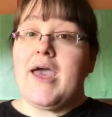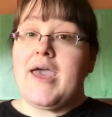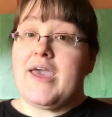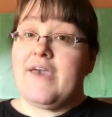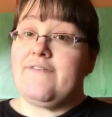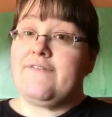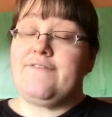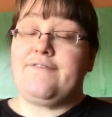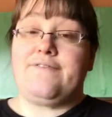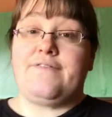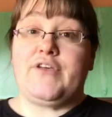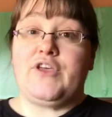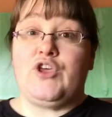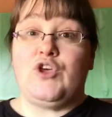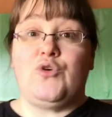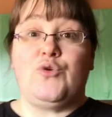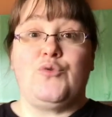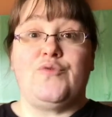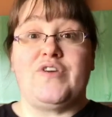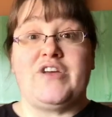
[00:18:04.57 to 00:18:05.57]
If
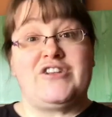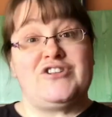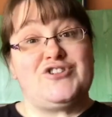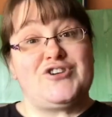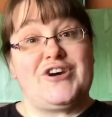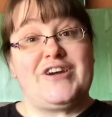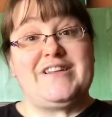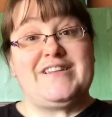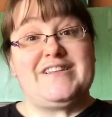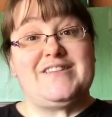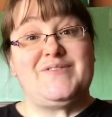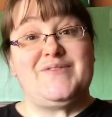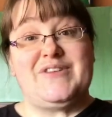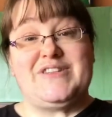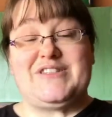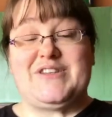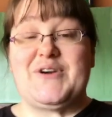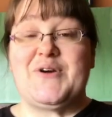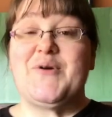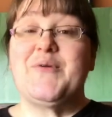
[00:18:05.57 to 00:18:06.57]
you've enjoyed this
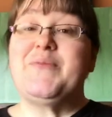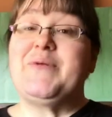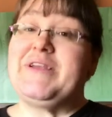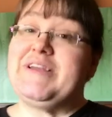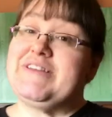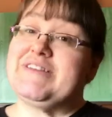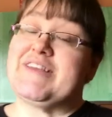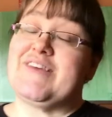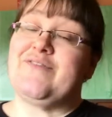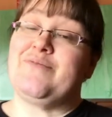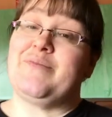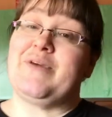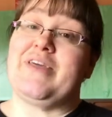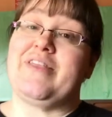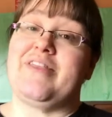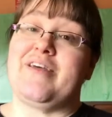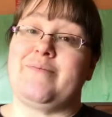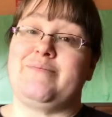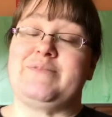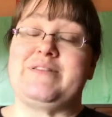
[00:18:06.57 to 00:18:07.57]
video, please give me a
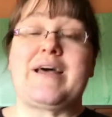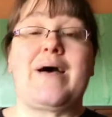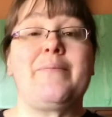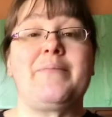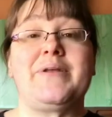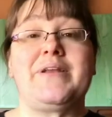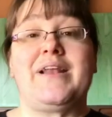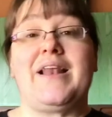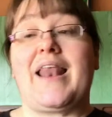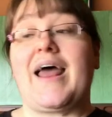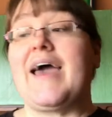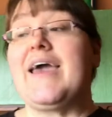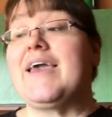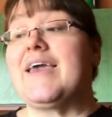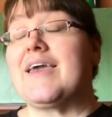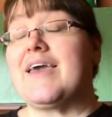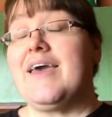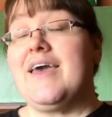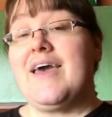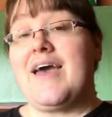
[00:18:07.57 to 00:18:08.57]
thumbs up and a
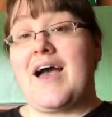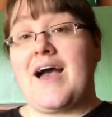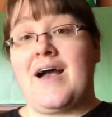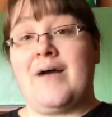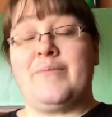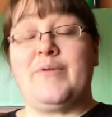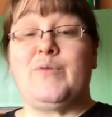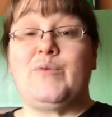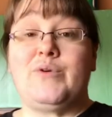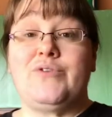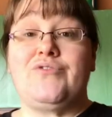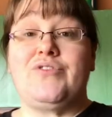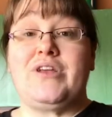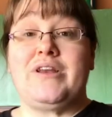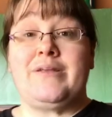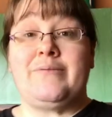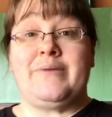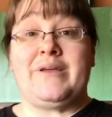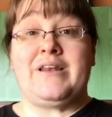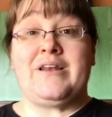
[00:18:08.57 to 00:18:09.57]
like. It would
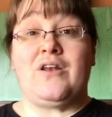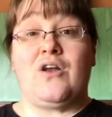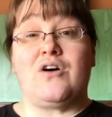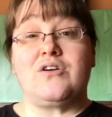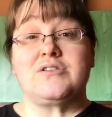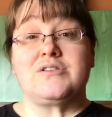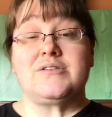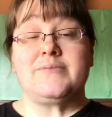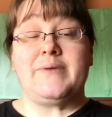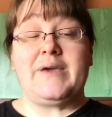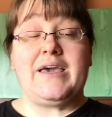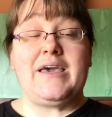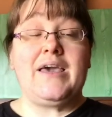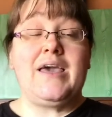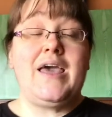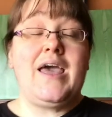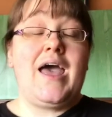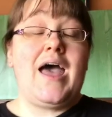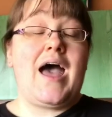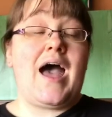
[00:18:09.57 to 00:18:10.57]
really mean a lot to me.
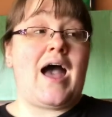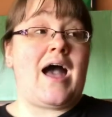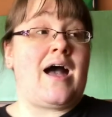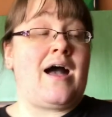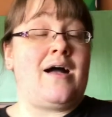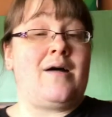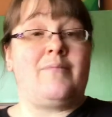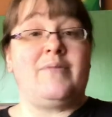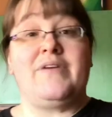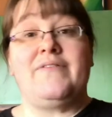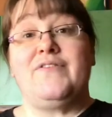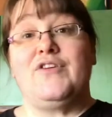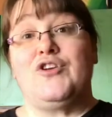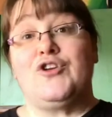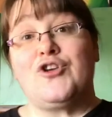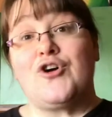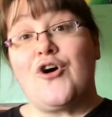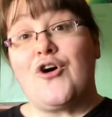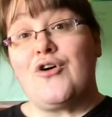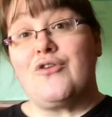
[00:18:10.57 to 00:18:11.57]
If you're
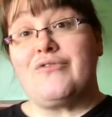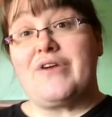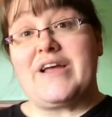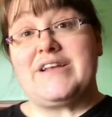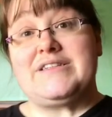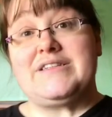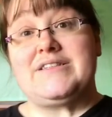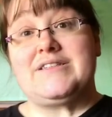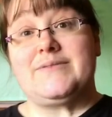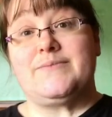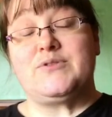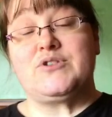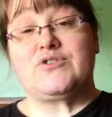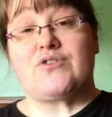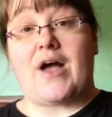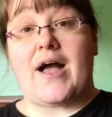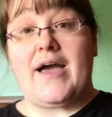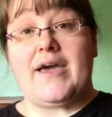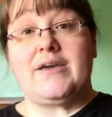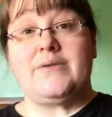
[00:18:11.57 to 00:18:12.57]
not already
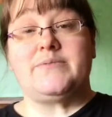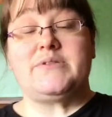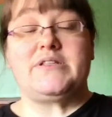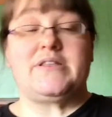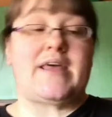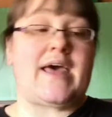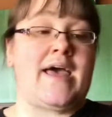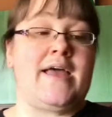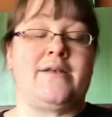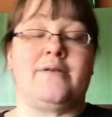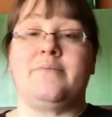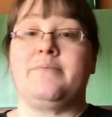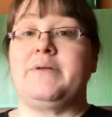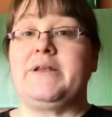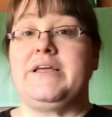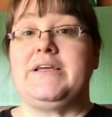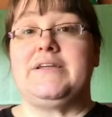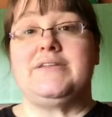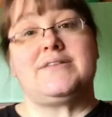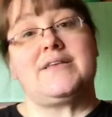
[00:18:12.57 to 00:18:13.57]
subscribed, then
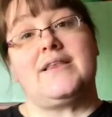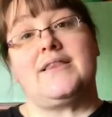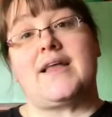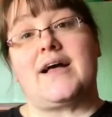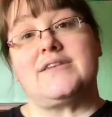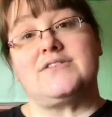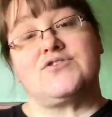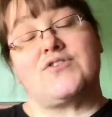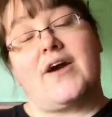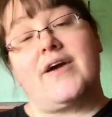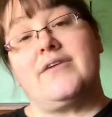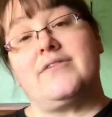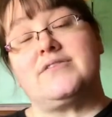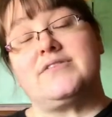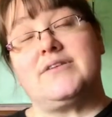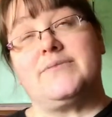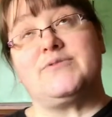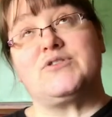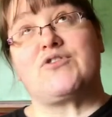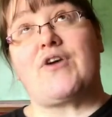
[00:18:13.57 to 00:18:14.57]
please hit that
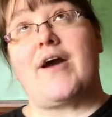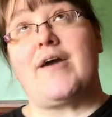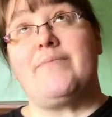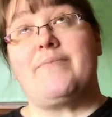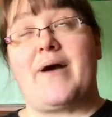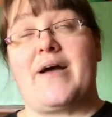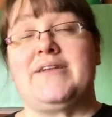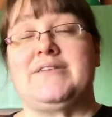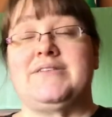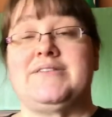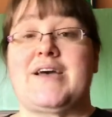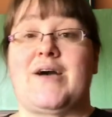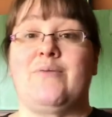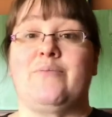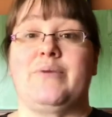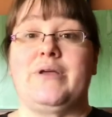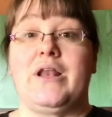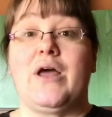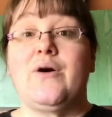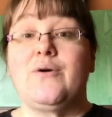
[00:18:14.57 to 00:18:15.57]
subscribe button down
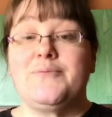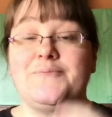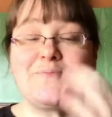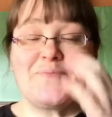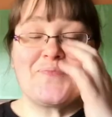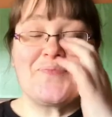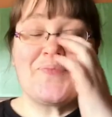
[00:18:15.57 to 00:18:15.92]
below